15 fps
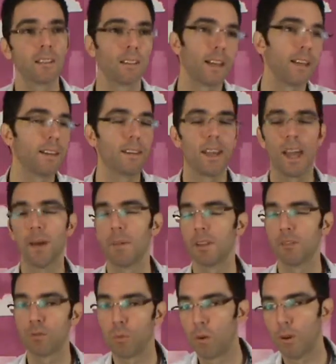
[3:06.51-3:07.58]
like
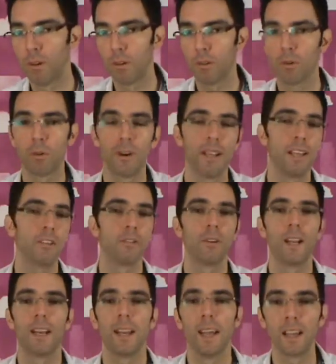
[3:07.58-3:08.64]
MS Word or
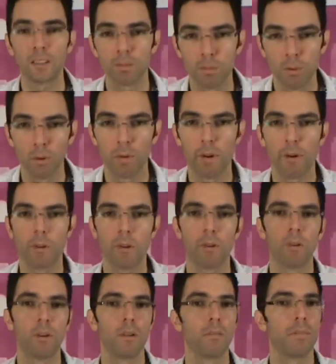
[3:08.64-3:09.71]
Internet Explorer or